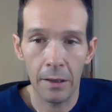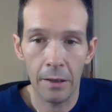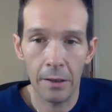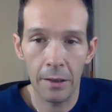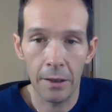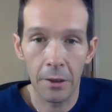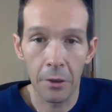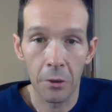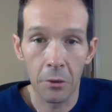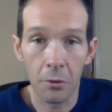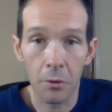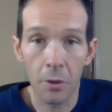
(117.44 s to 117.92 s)

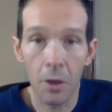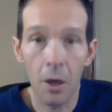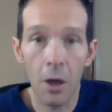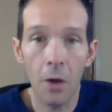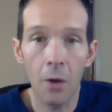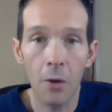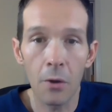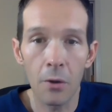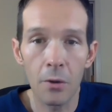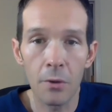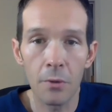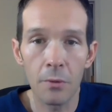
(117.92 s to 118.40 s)

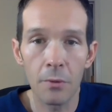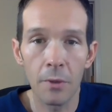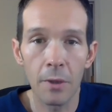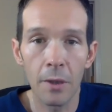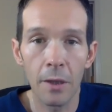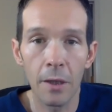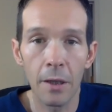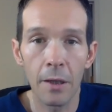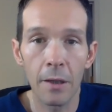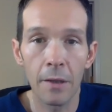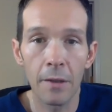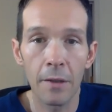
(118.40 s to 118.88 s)
engrossed
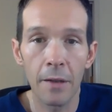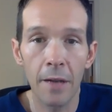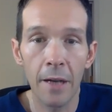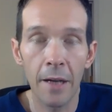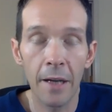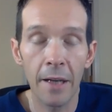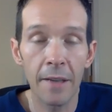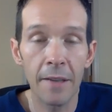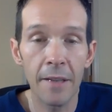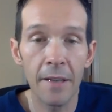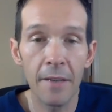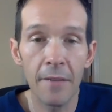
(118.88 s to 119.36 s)
with
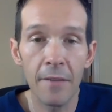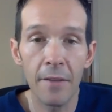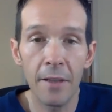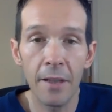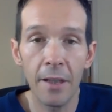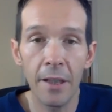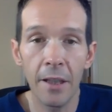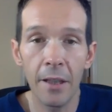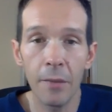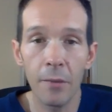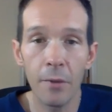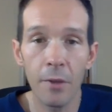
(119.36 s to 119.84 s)

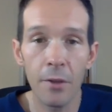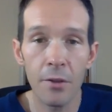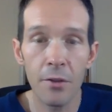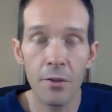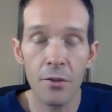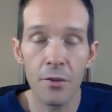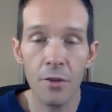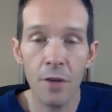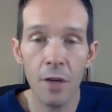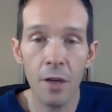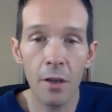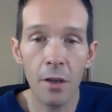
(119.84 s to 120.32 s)
negativity, with
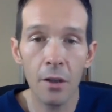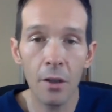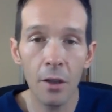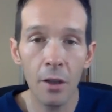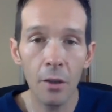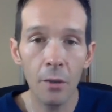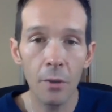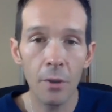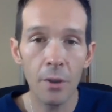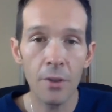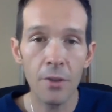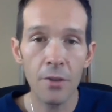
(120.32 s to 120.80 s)

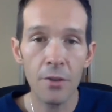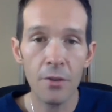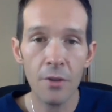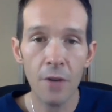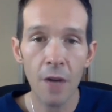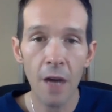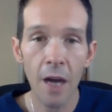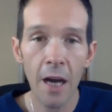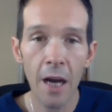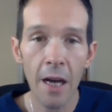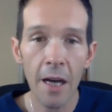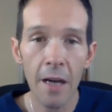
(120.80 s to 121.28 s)
struggle, with
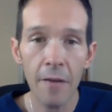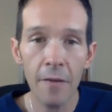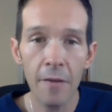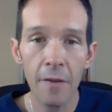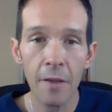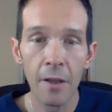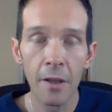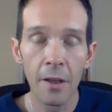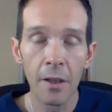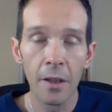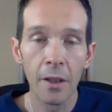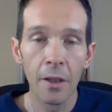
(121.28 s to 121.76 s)
strife,
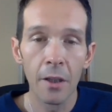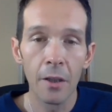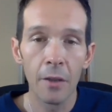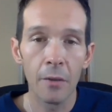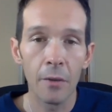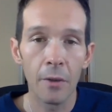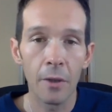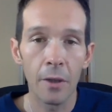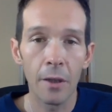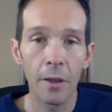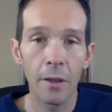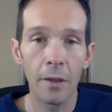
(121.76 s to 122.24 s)

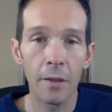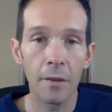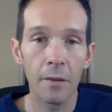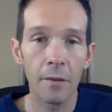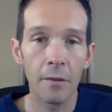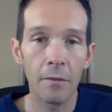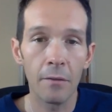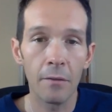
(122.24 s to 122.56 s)
with,